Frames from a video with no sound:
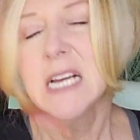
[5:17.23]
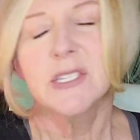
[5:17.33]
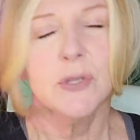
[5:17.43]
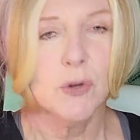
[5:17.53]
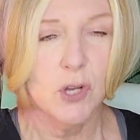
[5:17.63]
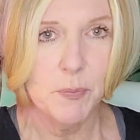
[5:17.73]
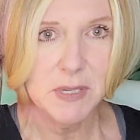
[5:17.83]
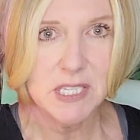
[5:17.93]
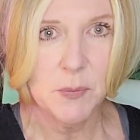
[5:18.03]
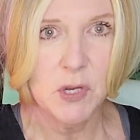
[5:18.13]
So there could
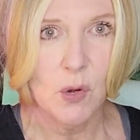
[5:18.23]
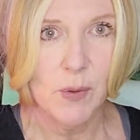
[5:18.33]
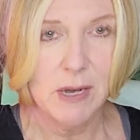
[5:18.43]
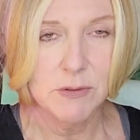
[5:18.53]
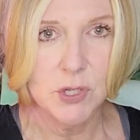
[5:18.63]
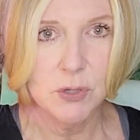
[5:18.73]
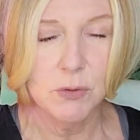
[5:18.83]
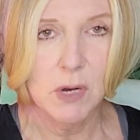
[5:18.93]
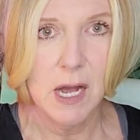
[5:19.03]
be someone around you.